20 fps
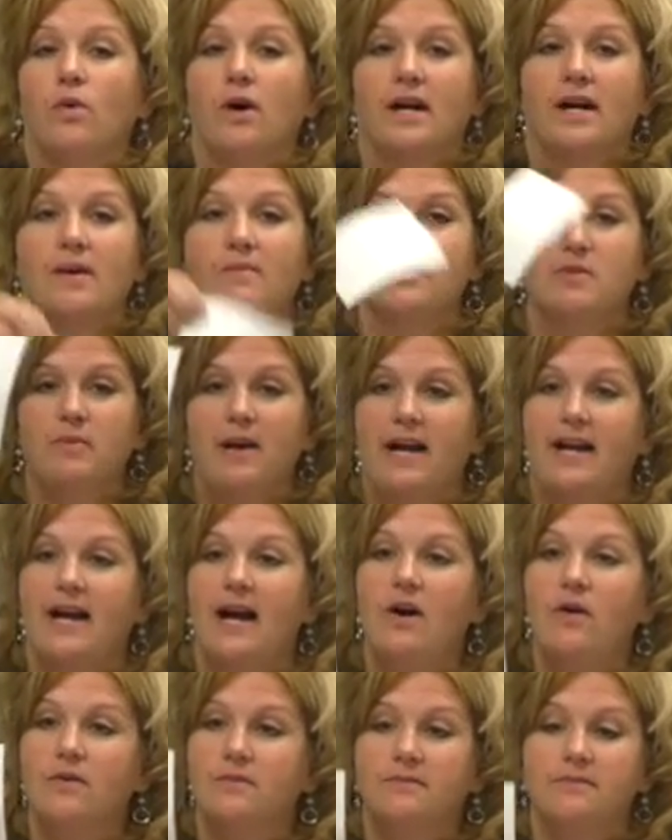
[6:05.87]
What comes back
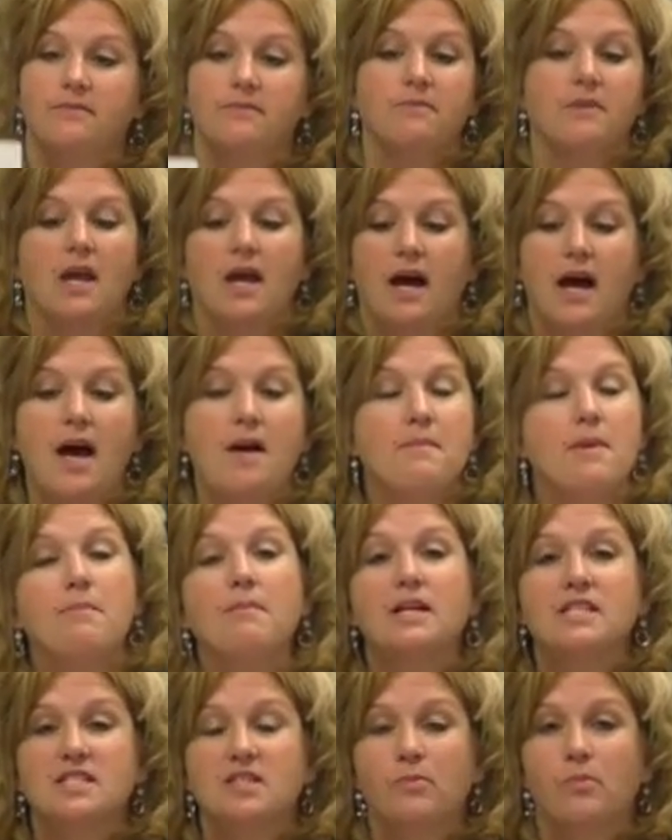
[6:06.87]
out? It
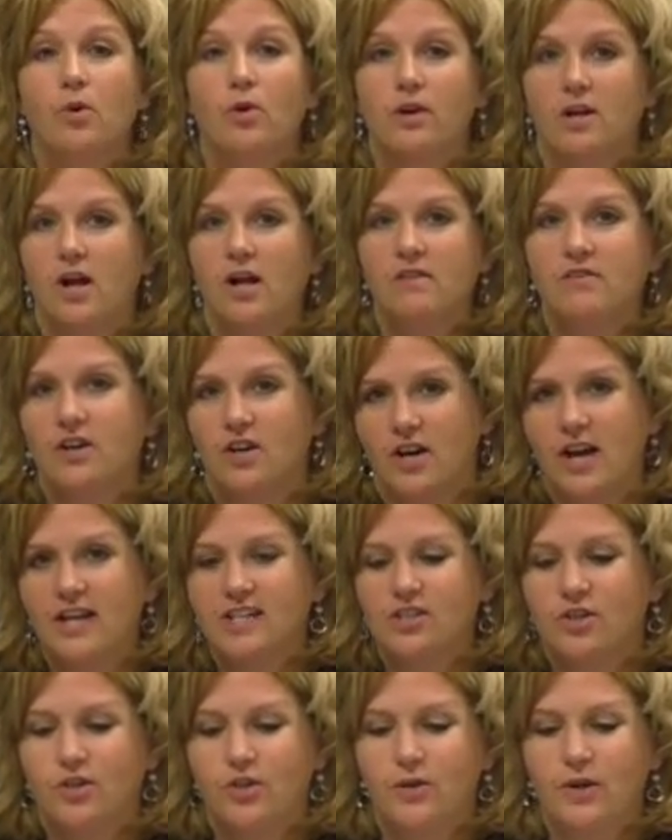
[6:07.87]
must support all of our
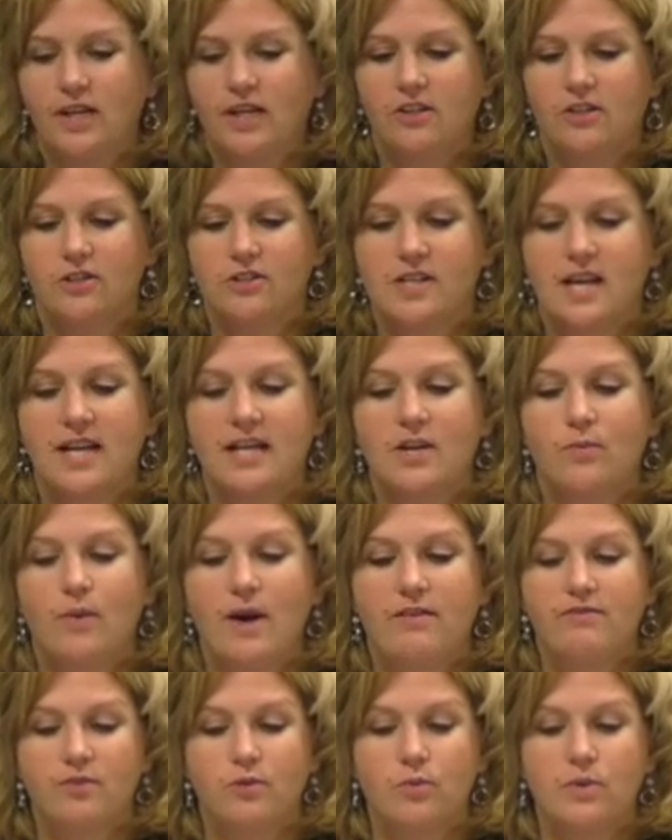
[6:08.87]
extracurriculars, any
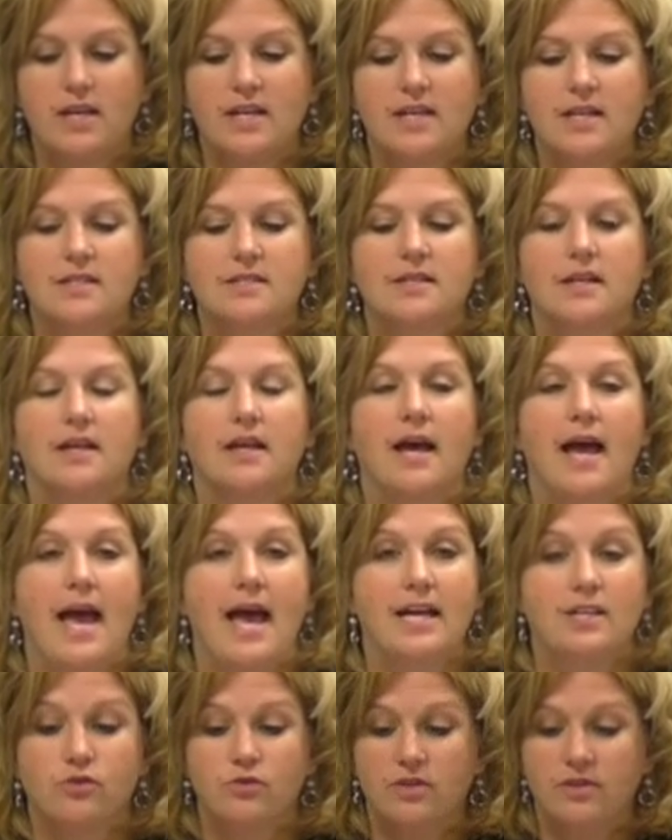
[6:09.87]
referees,
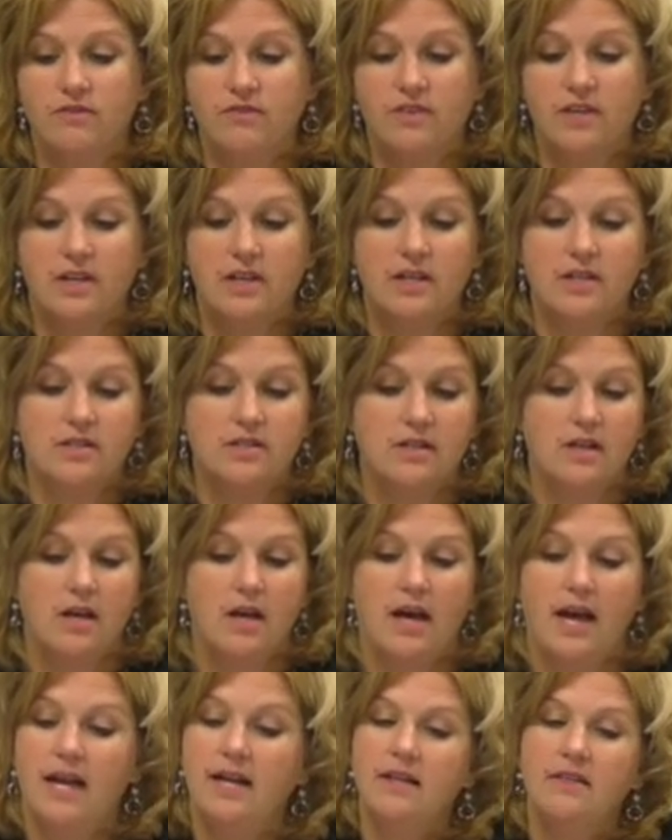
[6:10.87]
entry fees,
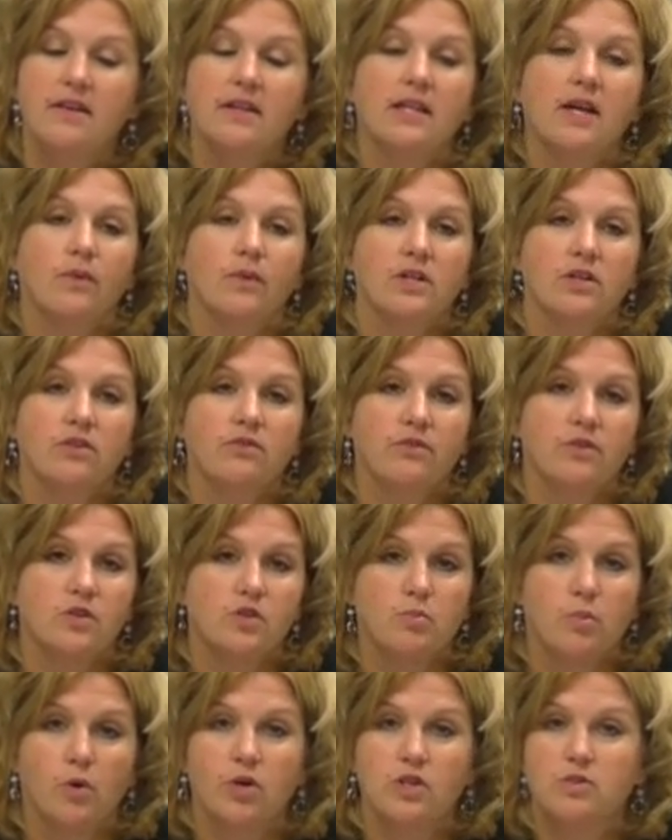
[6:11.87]
anything that we do for
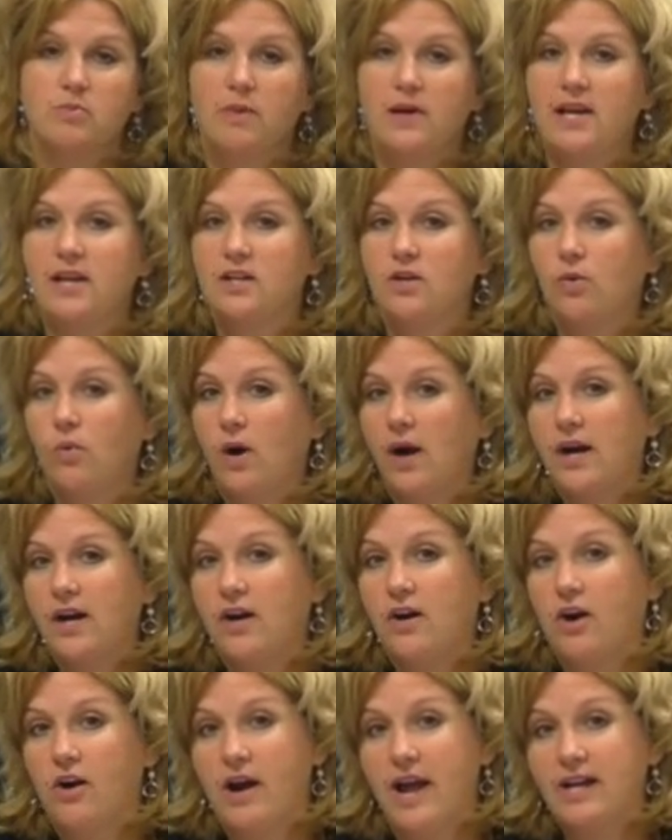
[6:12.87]
sports, band,
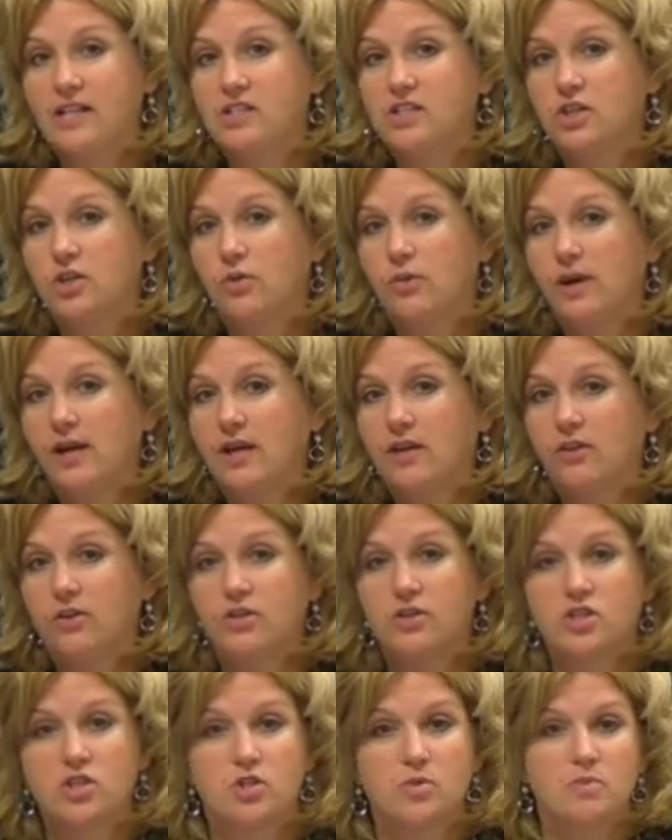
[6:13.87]
choir, or
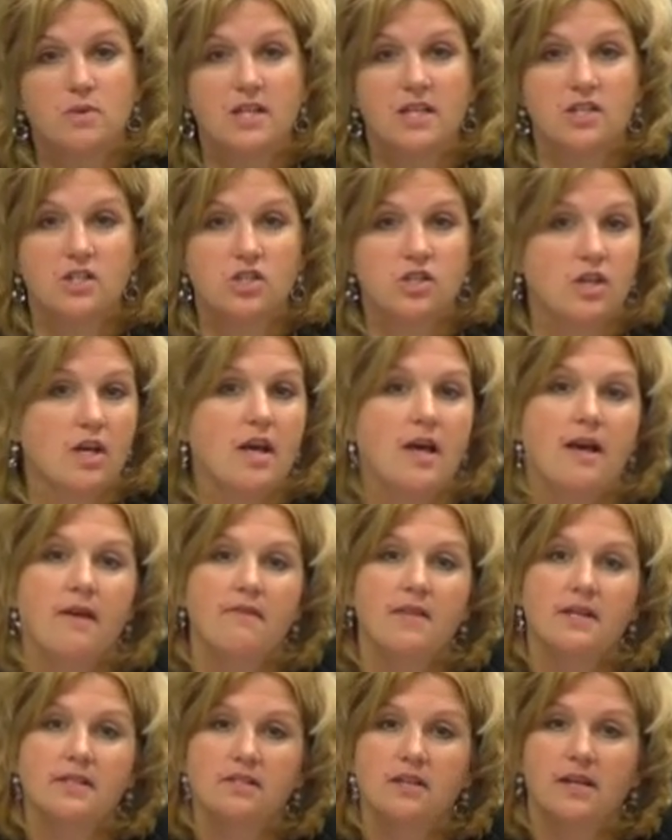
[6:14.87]
extracurriculars, speech,
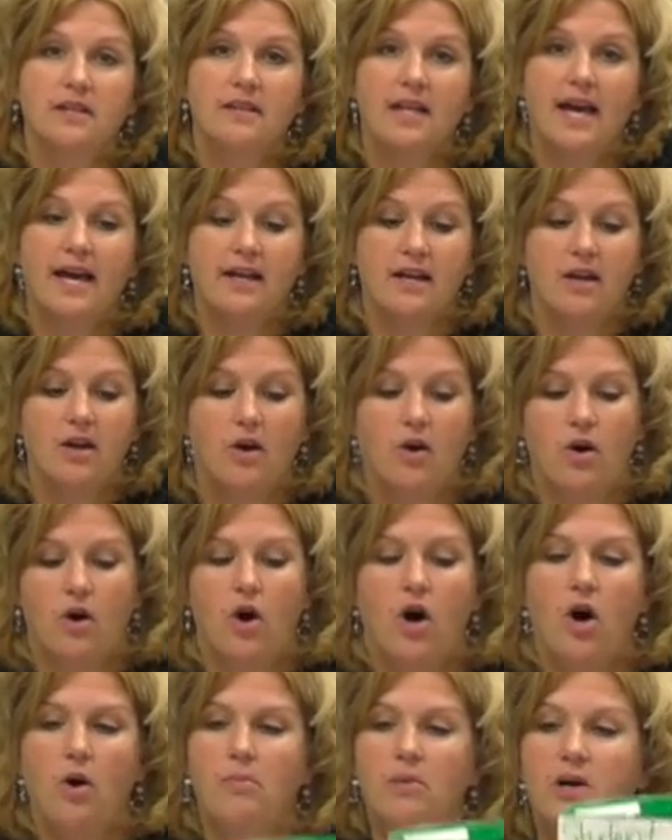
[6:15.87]
things like that are
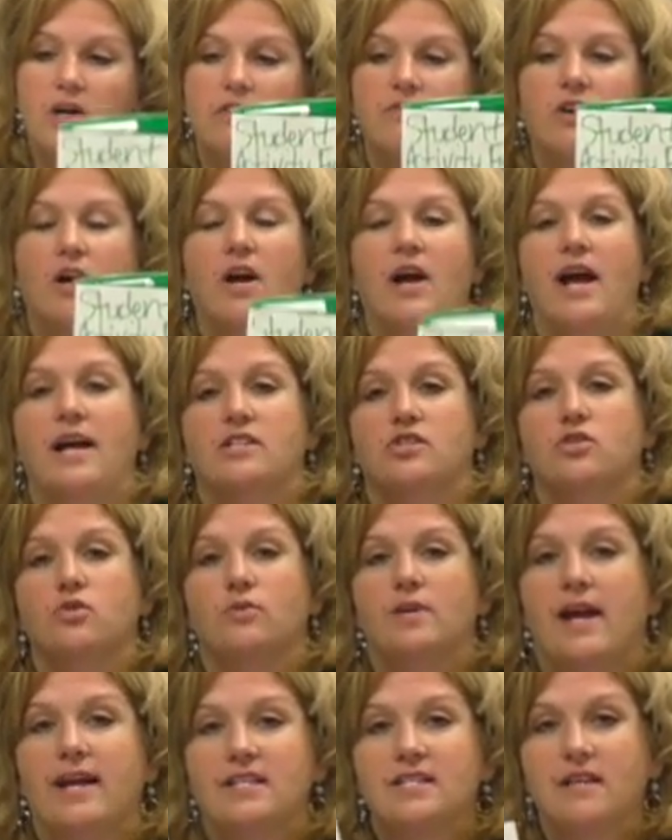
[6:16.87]
all part of our
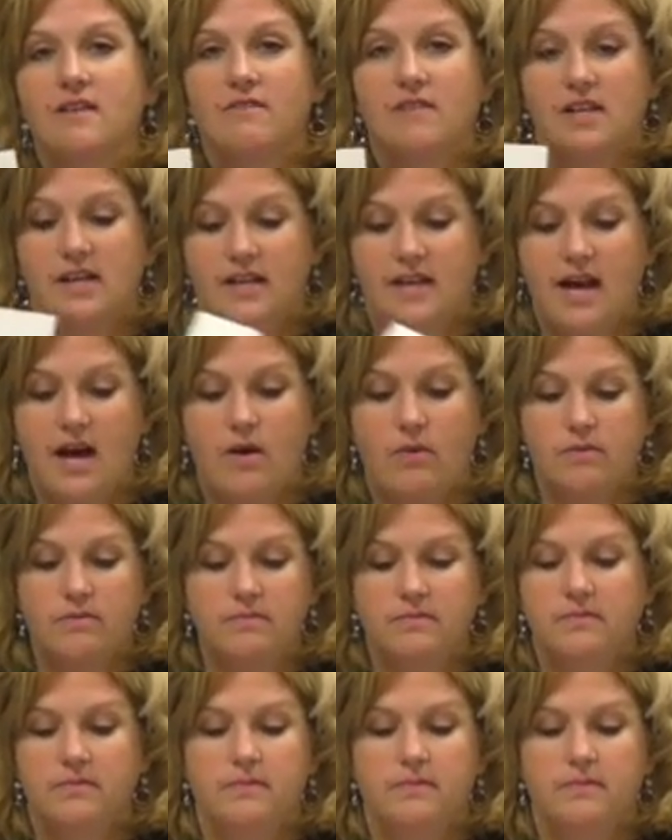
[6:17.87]
student activity account.